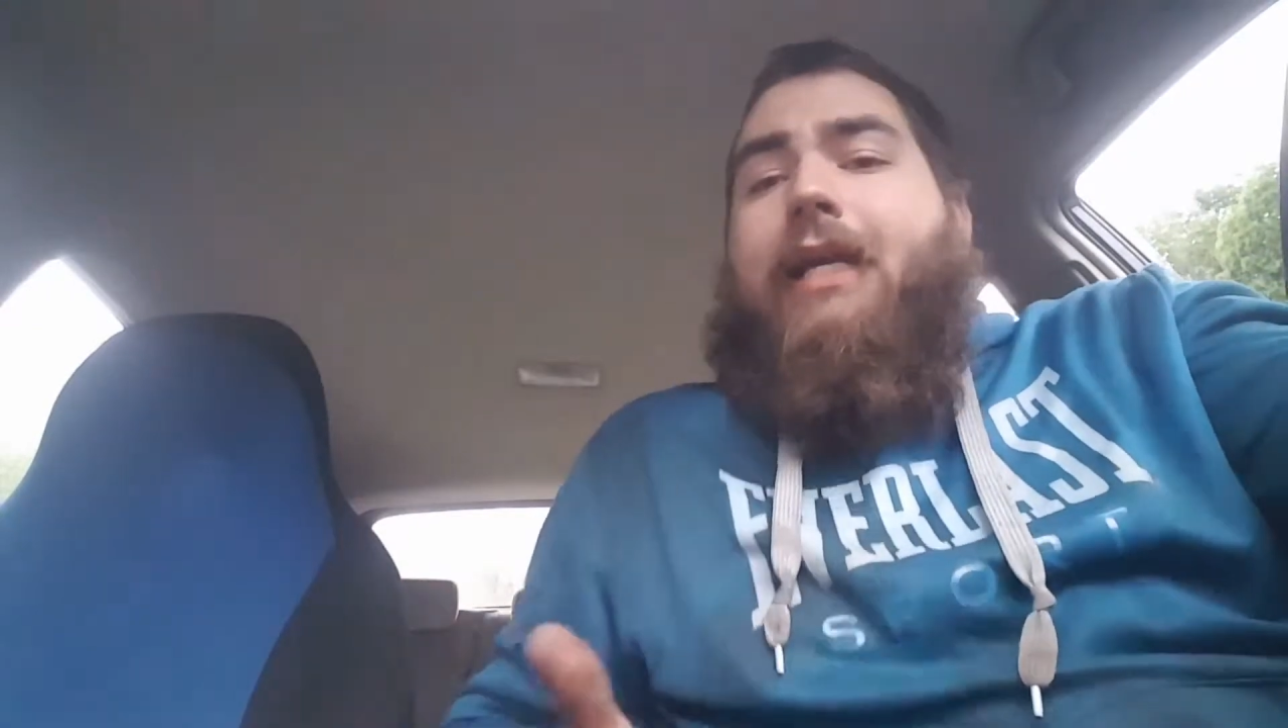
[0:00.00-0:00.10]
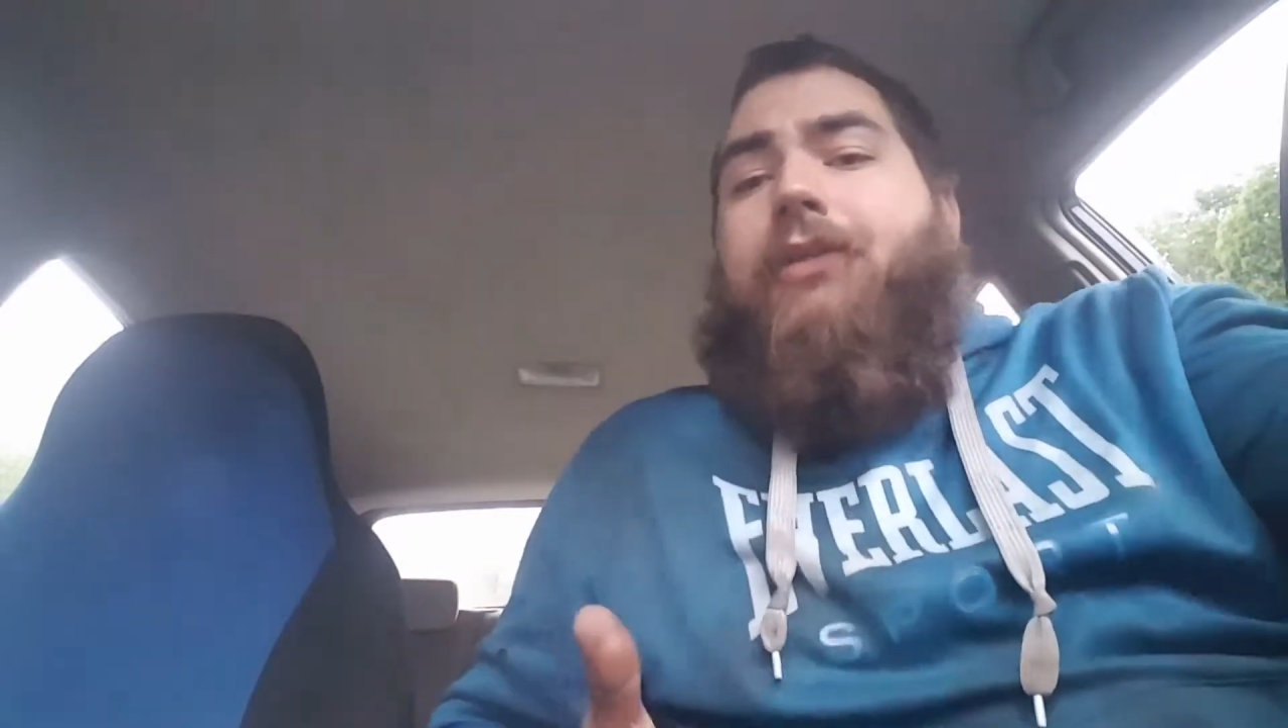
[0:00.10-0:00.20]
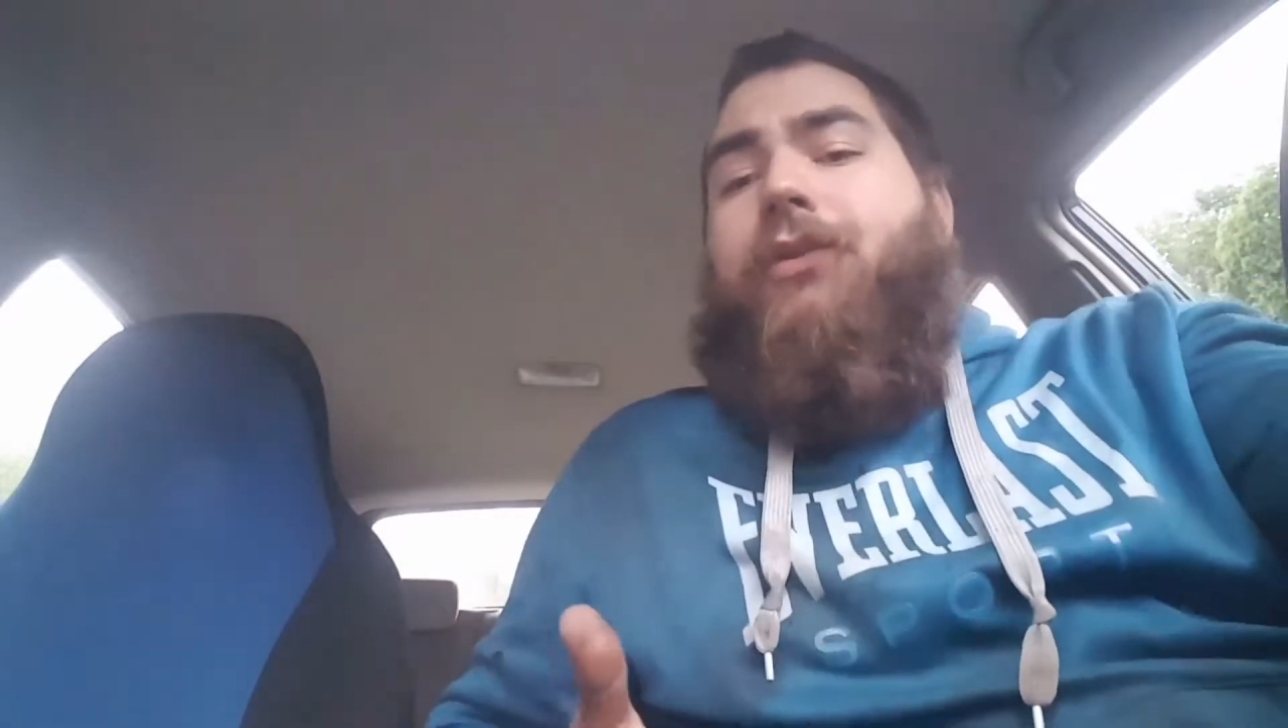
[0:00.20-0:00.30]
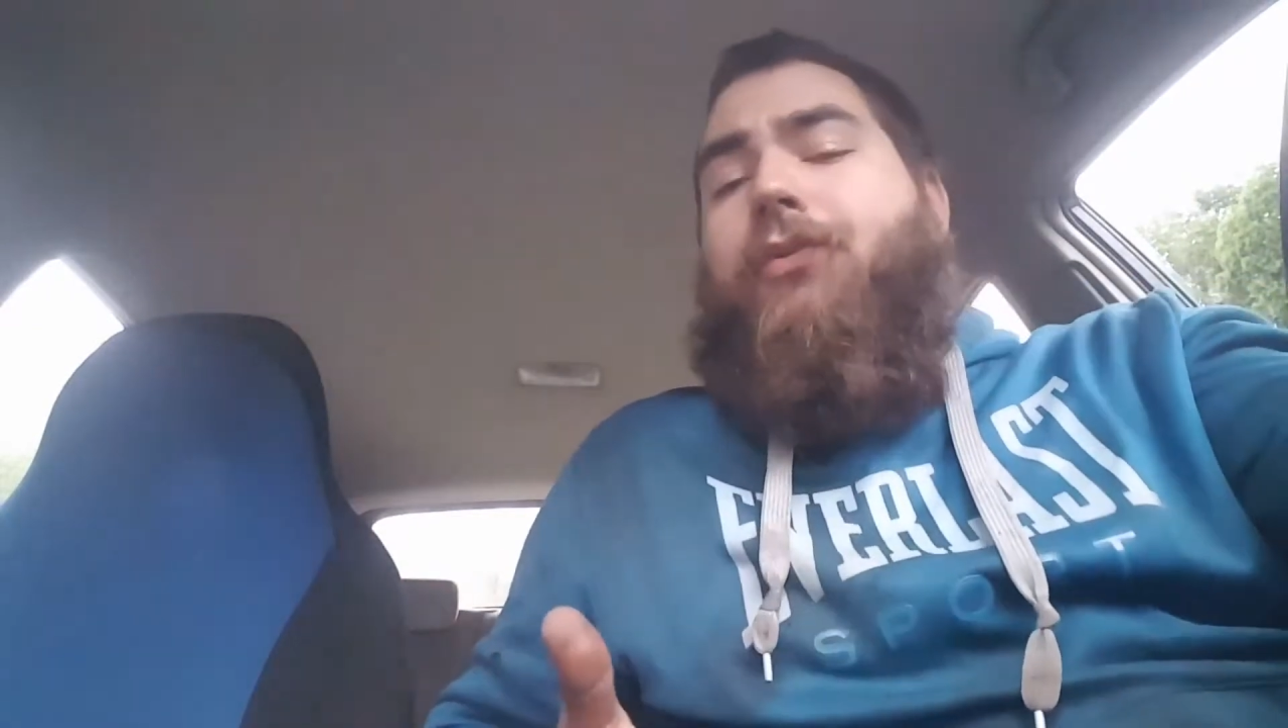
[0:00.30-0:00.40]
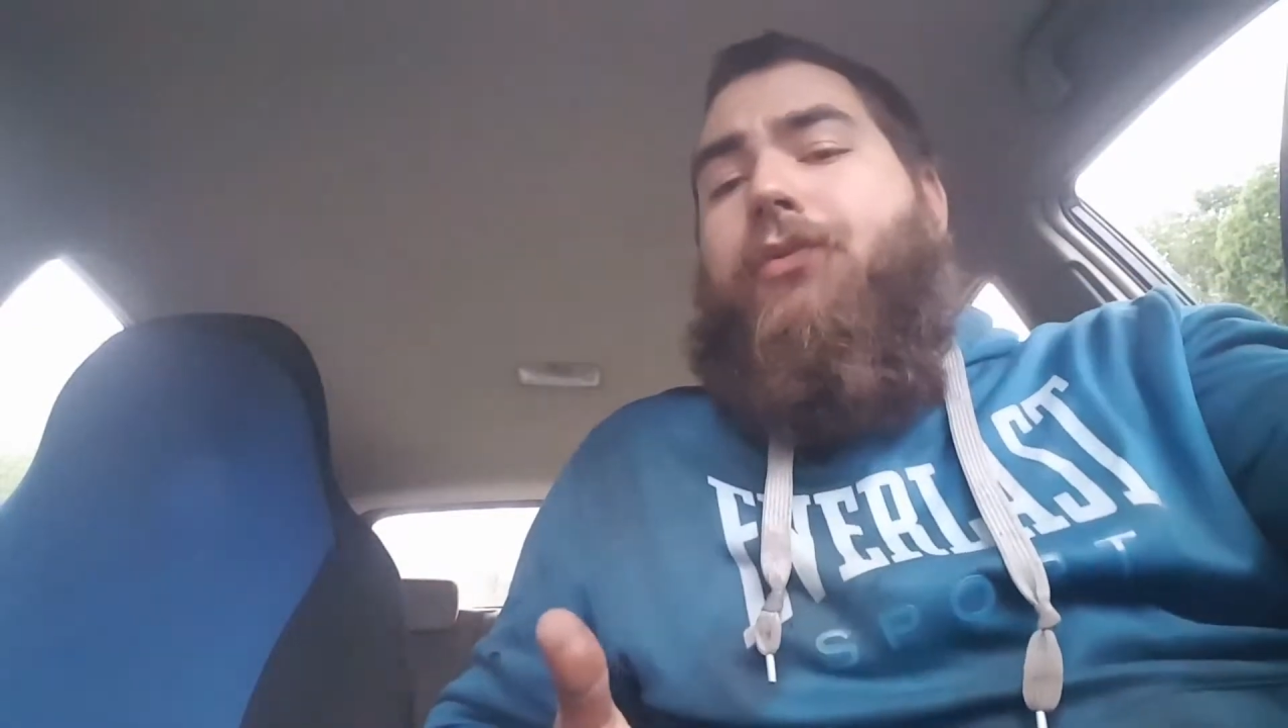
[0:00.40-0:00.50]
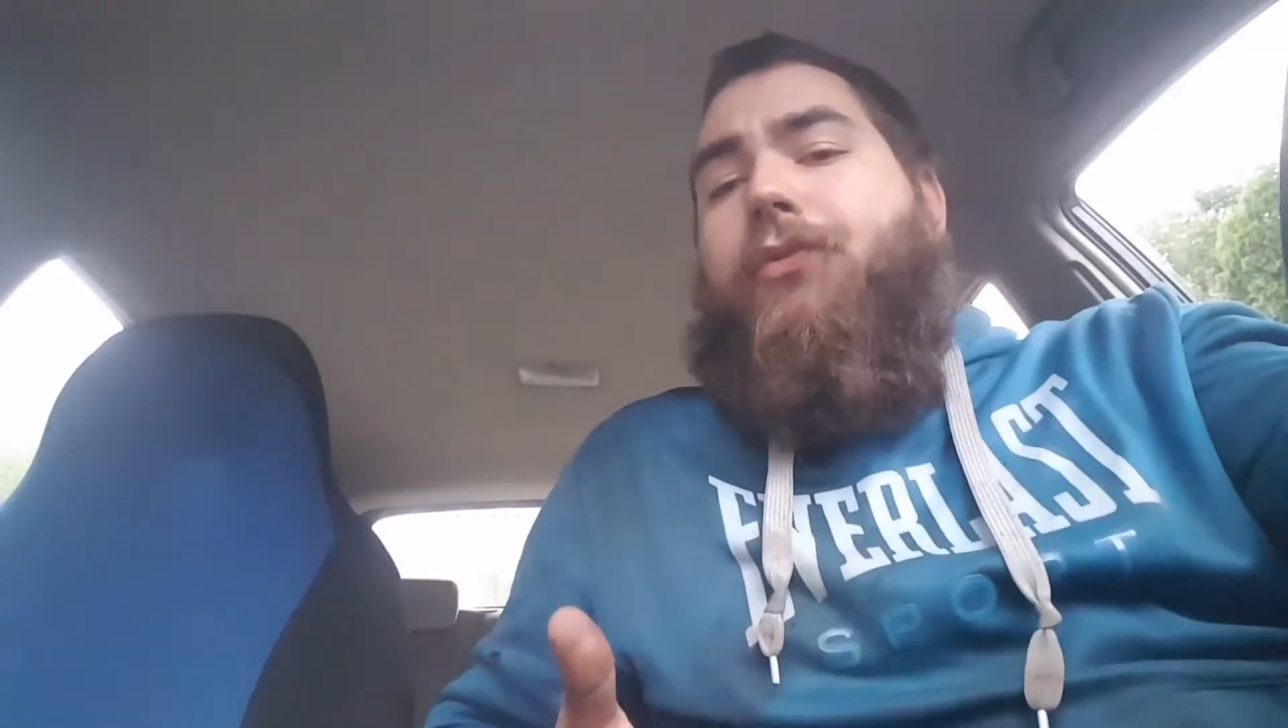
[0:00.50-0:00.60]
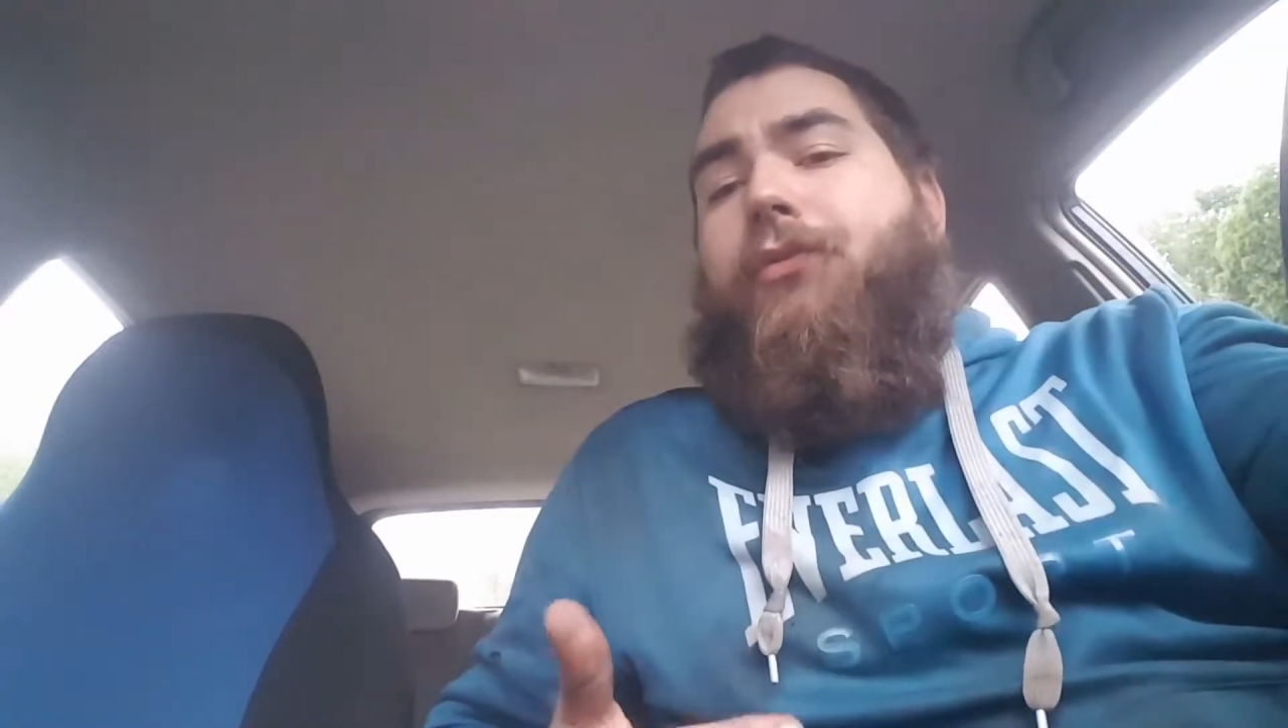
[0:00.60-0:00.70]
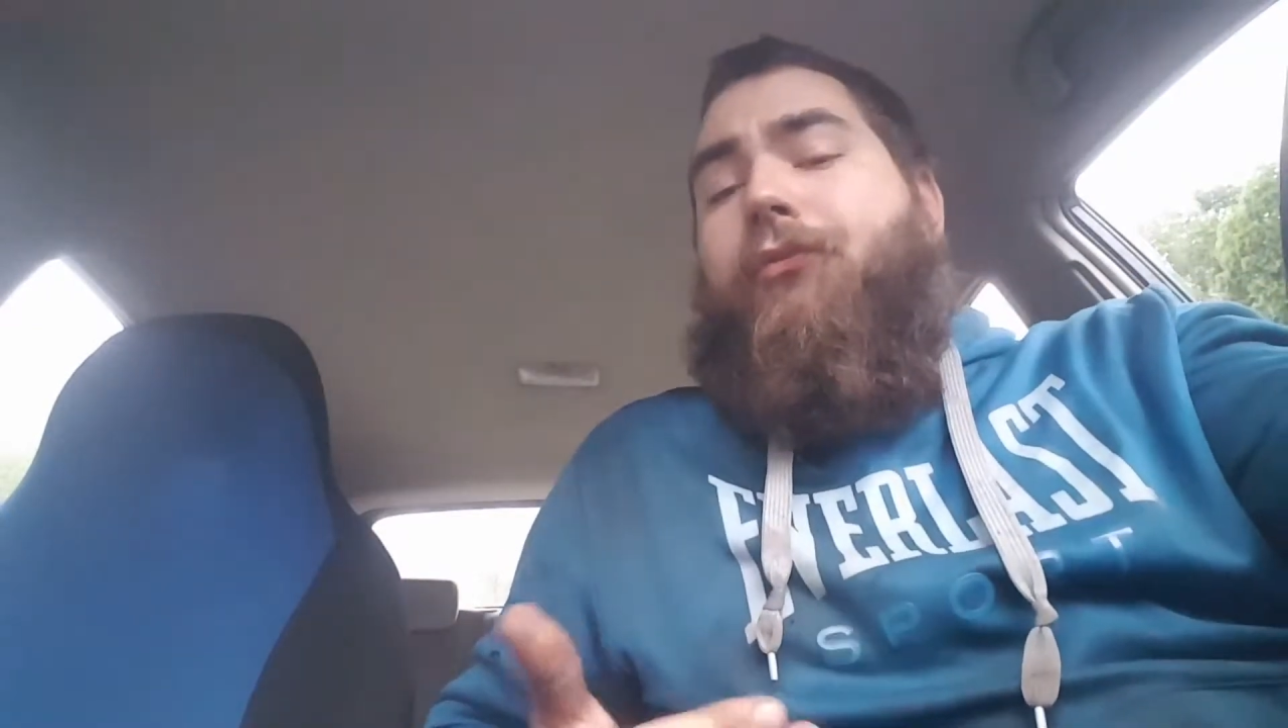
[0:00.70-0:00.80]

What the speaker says: tattoo